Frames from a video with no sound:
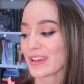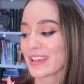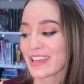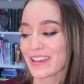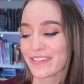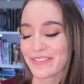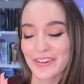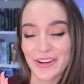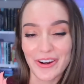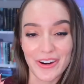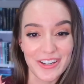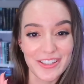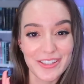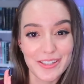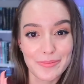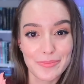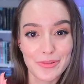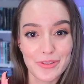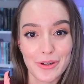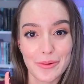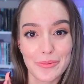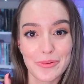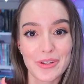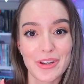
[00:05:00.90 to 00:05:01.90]
gift card
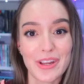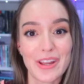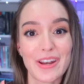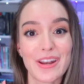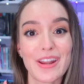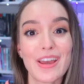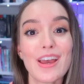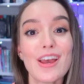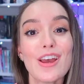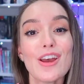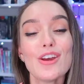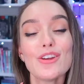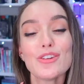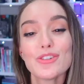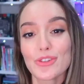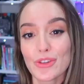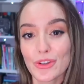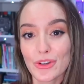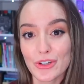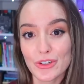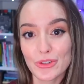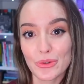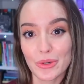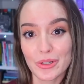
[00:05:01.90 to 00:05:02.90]
subscription to
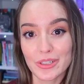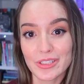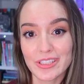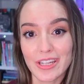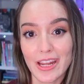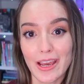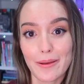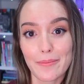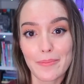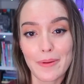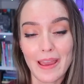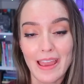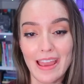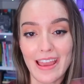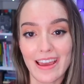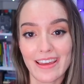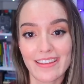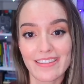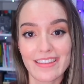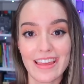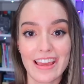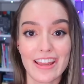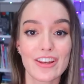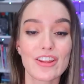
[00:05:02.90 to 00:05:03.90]
your doorstep
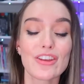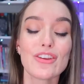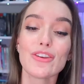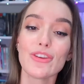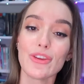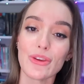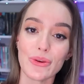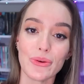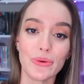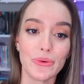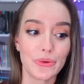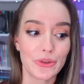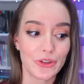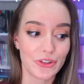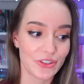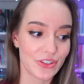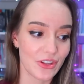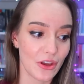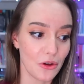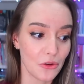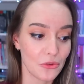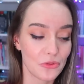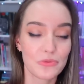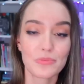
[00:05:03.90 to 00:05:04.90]
and then you
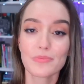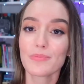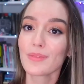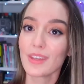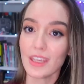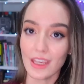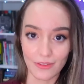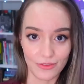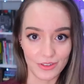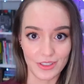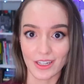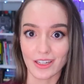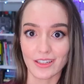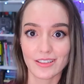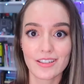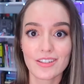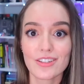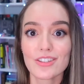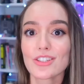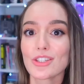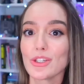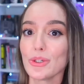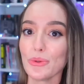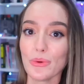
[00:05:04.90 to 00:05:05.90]
yourself gift it
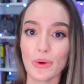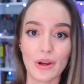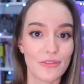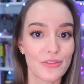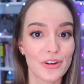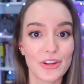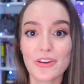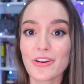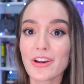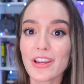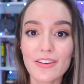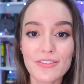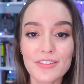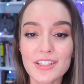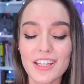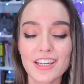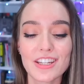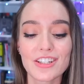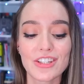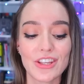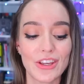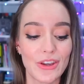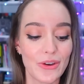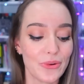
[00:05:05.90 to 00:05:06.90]
to whoever you're gifting
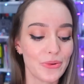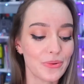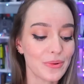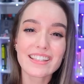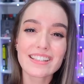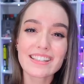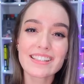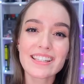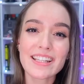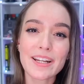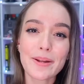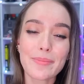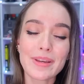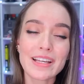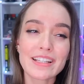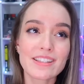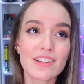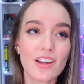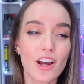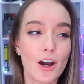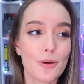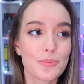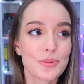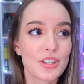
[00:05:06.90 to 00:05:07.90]
it to. This is an
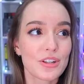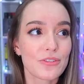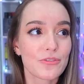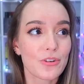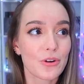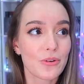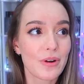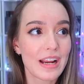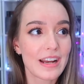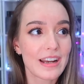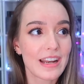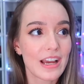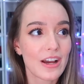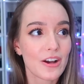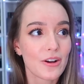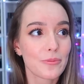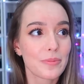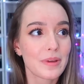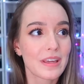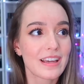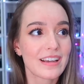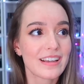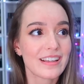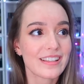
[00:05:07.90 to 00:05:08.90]
amazing option for right now
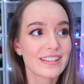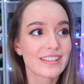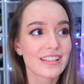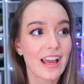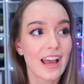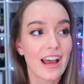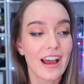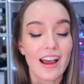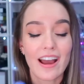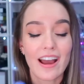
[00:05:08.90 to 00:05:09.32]
because